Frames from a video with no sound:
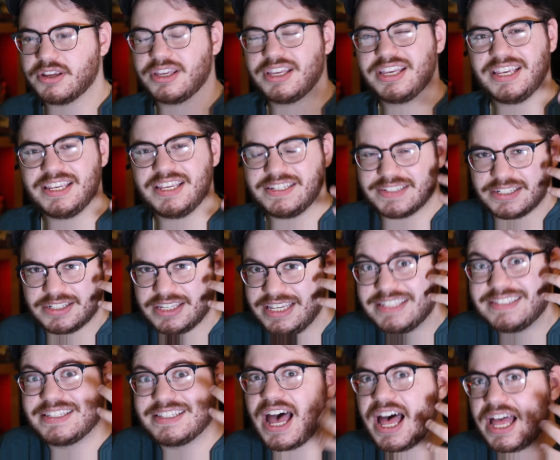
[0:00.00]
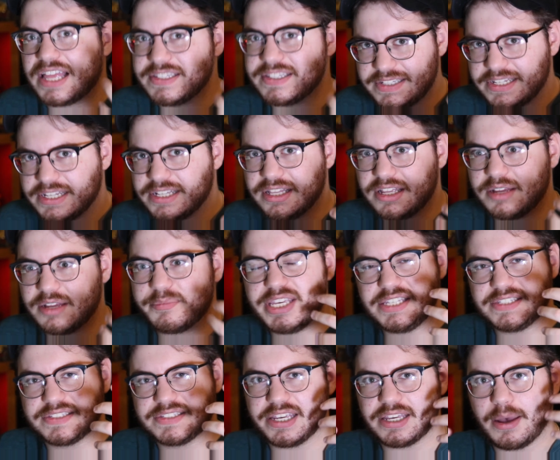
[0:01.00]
He's Godzilla, but he's like a